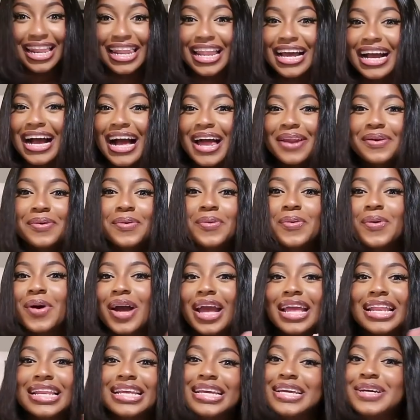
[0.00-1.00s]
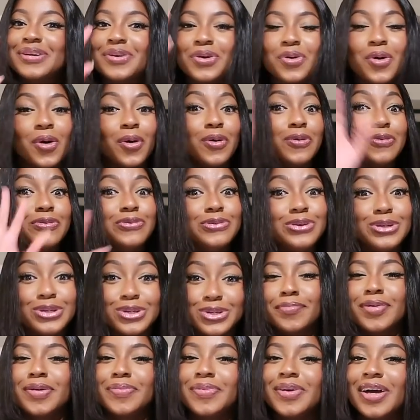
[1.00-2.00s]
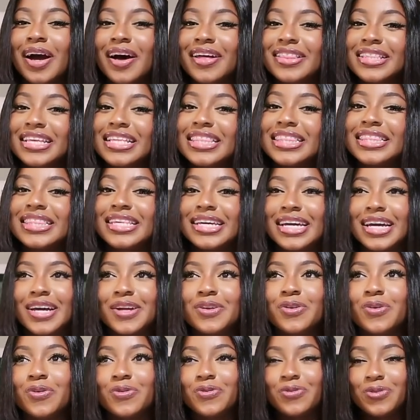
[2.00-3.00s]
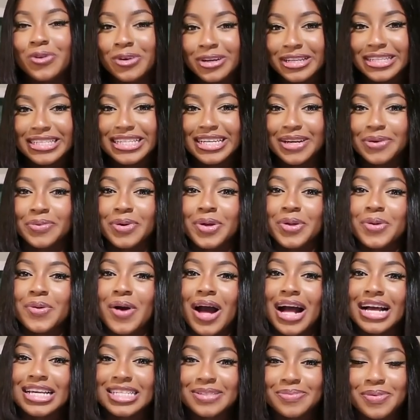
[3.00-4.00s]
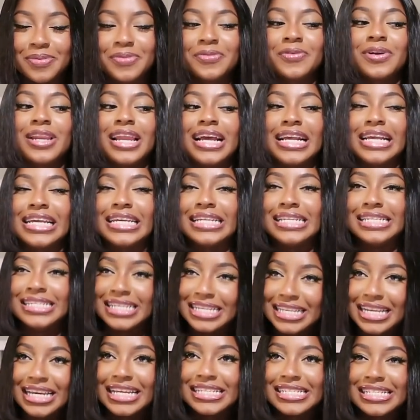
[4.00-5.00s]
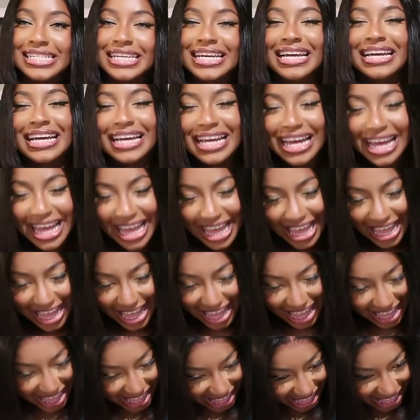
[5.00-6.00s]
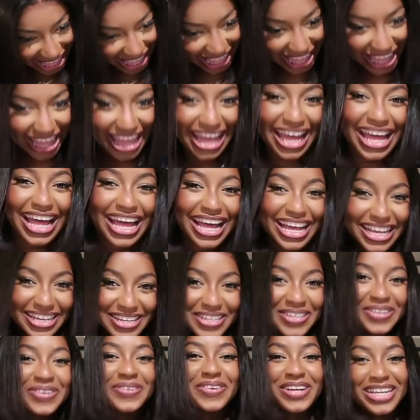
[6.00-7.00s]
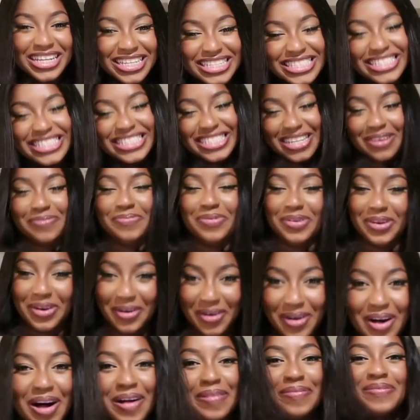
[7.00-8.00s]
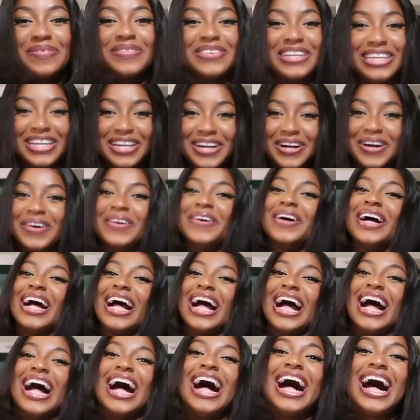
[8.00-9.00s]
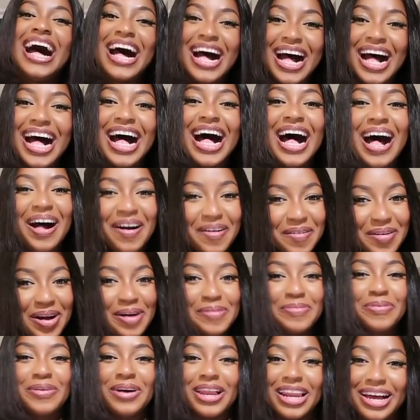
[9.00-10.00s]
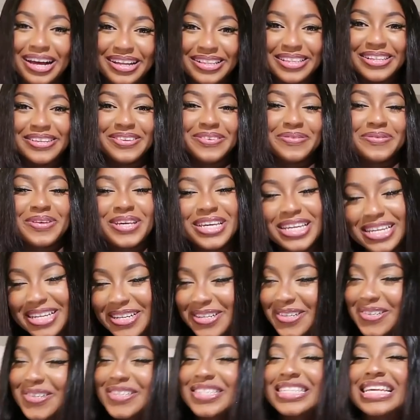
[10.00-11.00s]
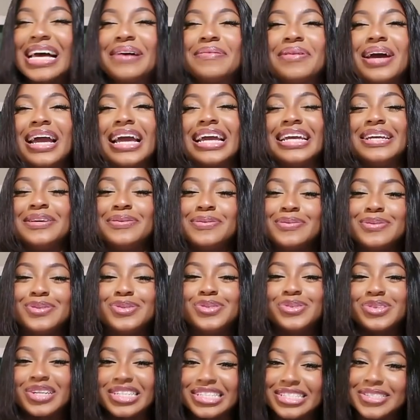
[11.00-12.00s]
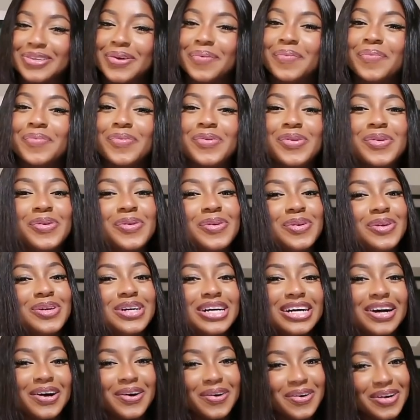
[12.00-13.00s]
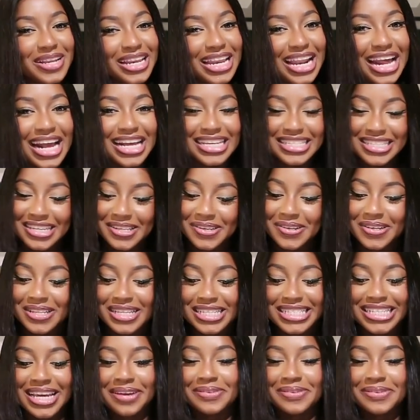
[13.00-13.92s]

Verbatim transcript: like, I don't want any confusion. Maybe on the third or fourth day when you ask me for like a dinner date, and hey, you know, we can step it up, you know. I pull out the heels and like, you know, dress up, you know, look all nice and all that